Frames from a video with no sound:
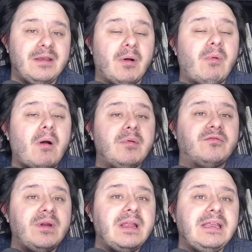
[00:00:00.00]
But what
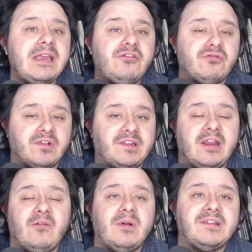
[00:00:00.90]
was really
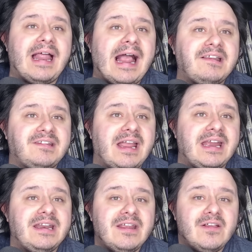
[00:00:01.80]
interesting was last
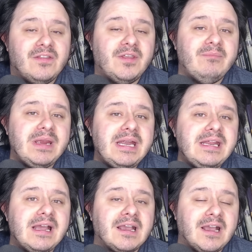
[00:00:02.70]
night, the
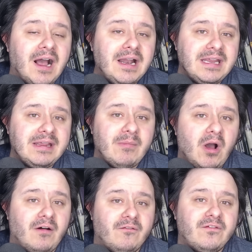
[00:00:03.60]
media cut him
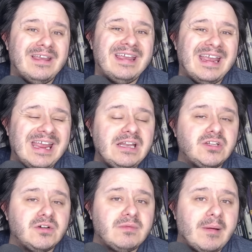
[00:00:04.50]
off,
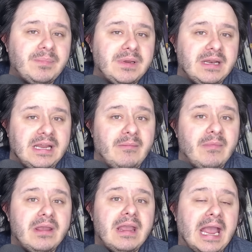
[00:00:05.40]
interrupted him,
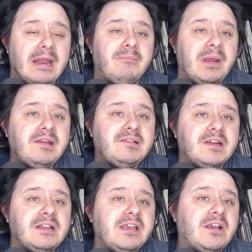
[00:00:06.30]
and
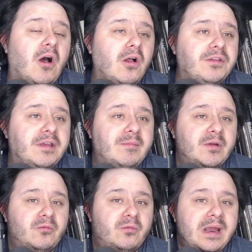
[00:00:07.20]
basically called him
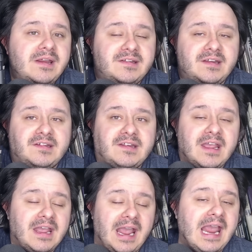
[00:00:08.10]
the racist
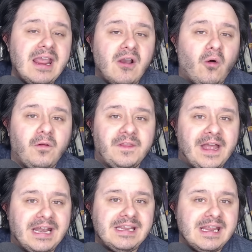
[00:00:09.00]
a-hole
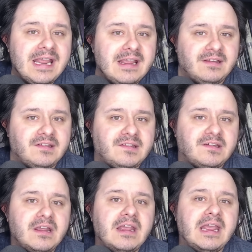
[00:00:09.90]
that he is
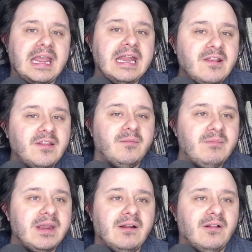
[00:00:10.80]
in the
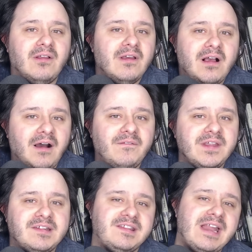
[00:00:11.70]
middle of
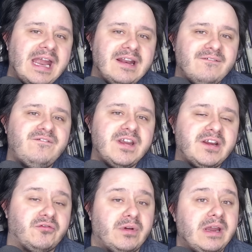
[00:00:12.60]
this night of
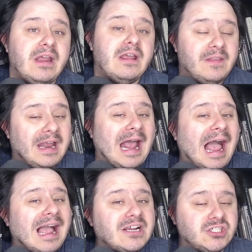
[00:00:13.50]
victory that
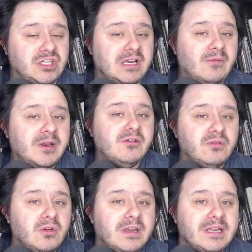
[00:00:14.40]
actually, when you
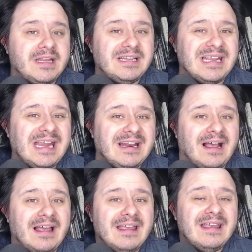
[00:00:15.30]
look at the
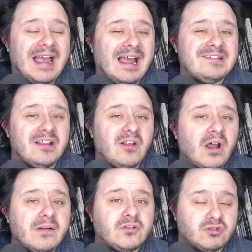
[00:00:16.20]
data, has a
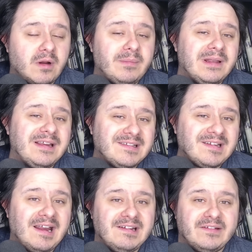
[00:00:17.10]
lot of troubling
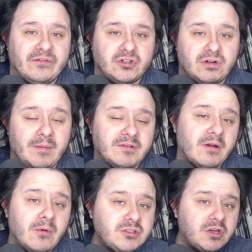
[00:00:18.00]
signs for Trump. So I
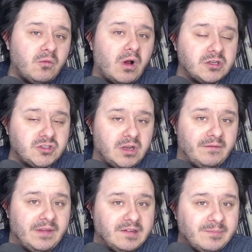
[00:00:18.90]
want you to watch all of
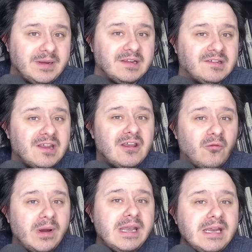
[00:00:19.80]
this because
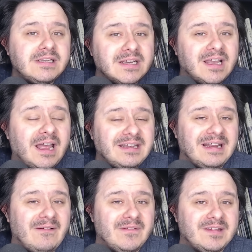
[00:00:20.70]
we need to cut
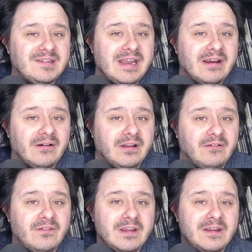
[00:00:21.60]
down this
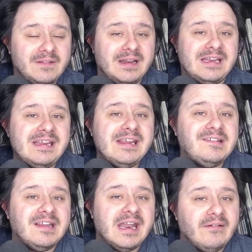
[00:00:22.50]
narrative that he is
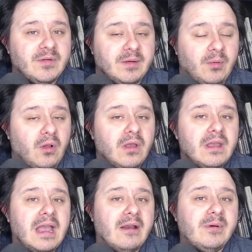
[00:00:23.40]
inevitable.
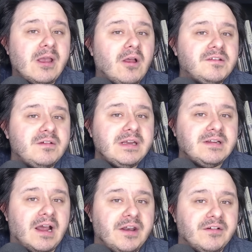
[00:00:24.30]
And we also need
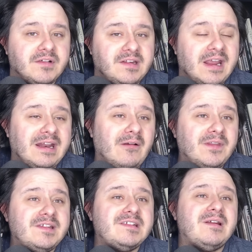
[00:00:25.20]
to understand how
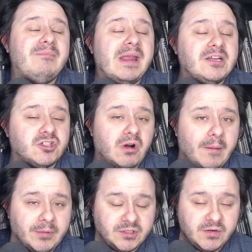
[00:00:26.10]
this is a major
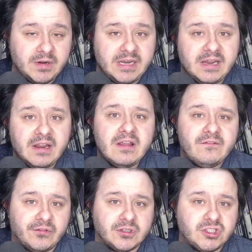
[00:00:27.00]
opportunity
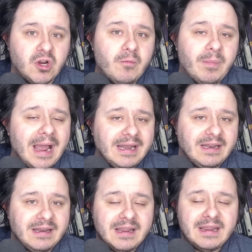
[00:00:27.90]
for Joe
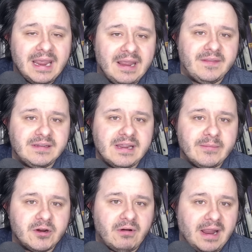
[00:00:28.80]
Biden and the
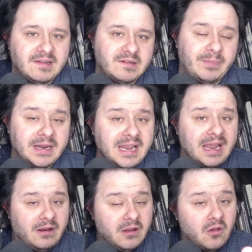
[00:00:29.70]
Democrats. But
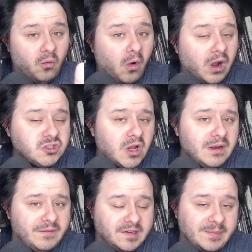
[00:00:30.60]
again, watch all
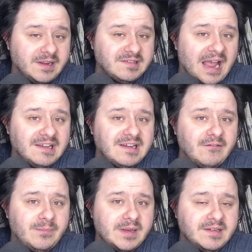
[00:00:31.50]
of this because as
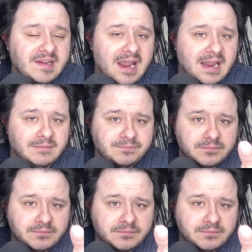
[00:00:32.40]
I've been saying,